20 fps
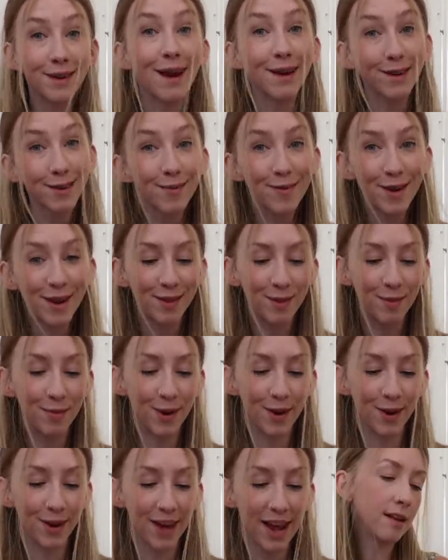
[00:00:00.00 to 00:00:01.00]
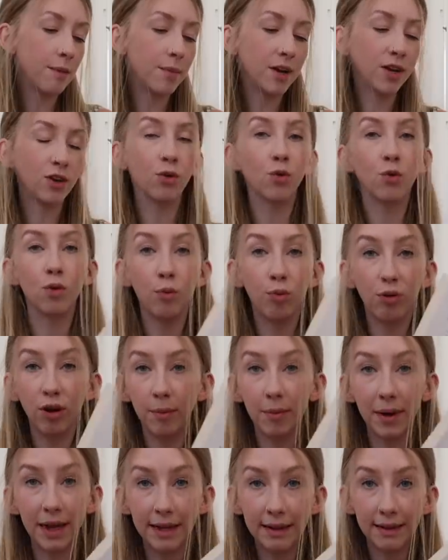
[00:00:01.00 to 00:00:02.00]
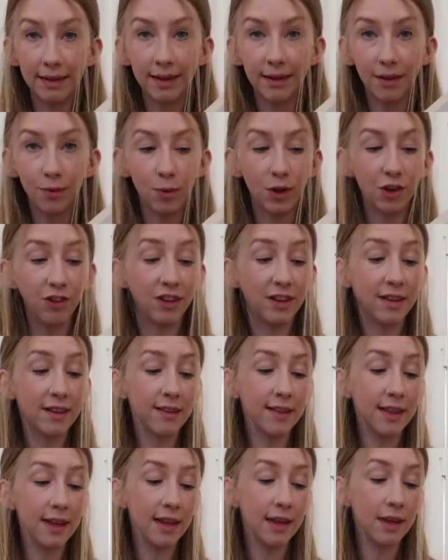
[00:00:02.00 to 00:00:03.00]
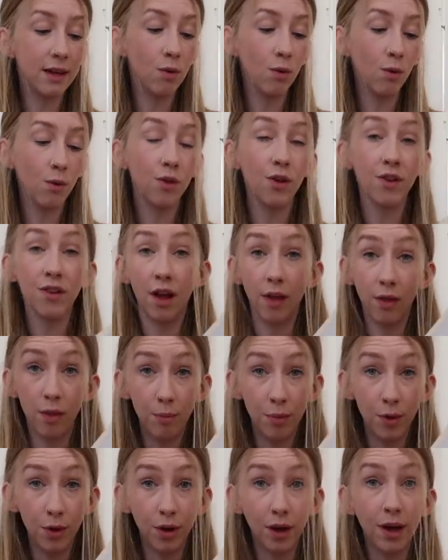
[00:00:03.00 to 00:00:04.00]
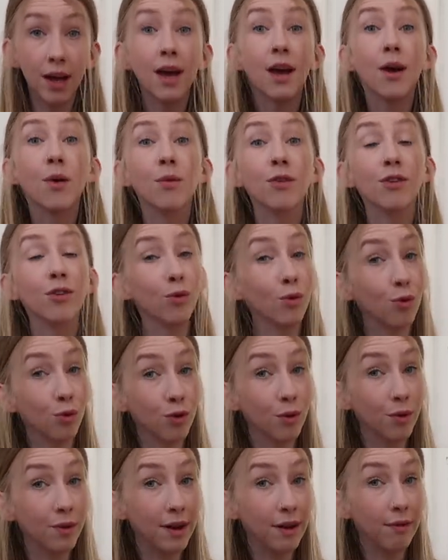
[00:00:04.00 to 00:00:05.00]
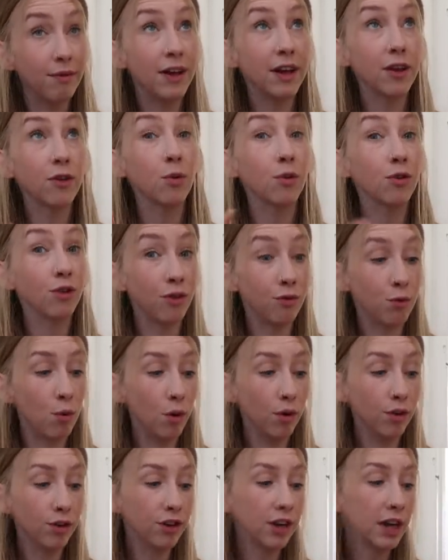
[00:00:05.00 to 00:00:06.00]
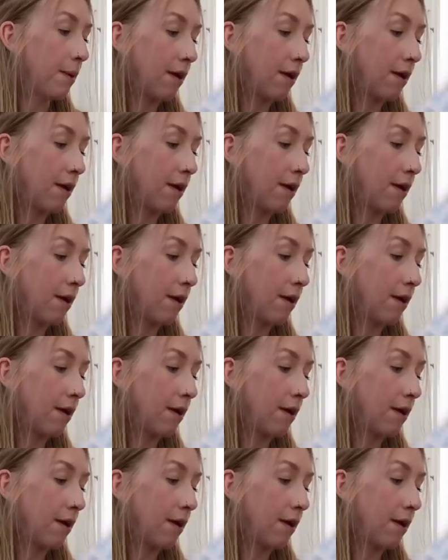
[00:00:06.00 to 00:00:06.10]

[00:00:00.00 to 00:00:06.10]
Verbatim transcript: next bit of the book. Similar to All the Bright Places, which is the author's other book, which is also on Netflix, which I've watched.